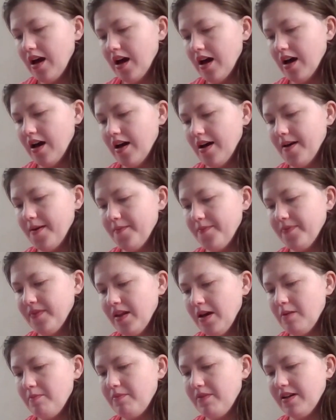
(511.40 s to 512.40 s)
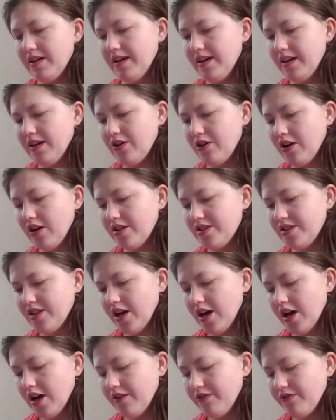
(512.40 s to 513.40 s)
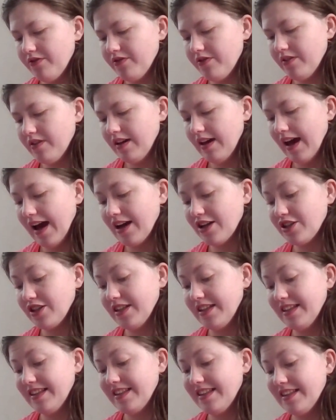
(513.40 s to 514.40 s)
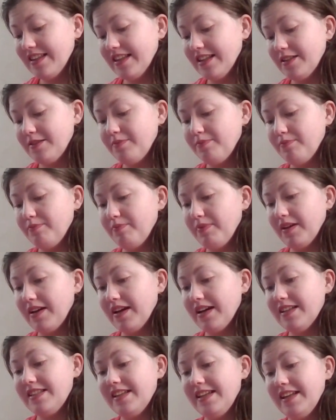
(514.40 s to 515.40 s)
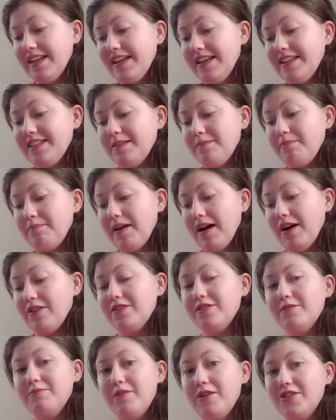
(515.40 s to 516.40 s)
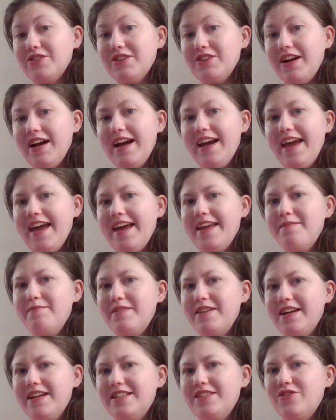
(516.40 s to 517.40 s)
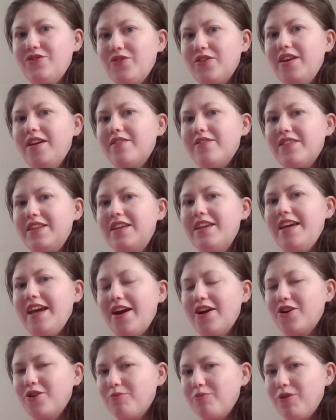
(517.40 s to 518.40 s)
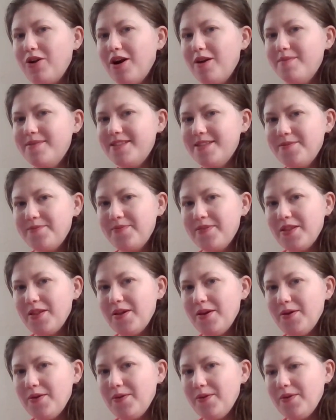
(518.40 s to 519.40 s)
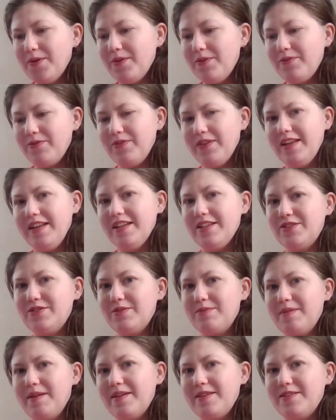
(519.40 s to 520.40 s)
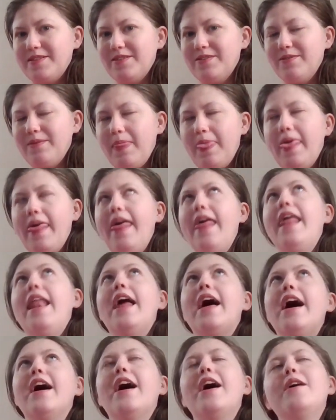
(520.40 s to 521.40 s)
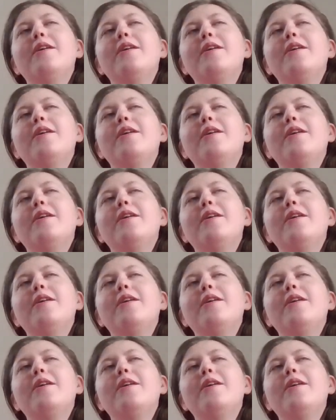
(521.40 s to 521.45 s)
But it crossed off, actually, this because it is about Monster High and because three of the character prompts, Venus, Refresh, bleh,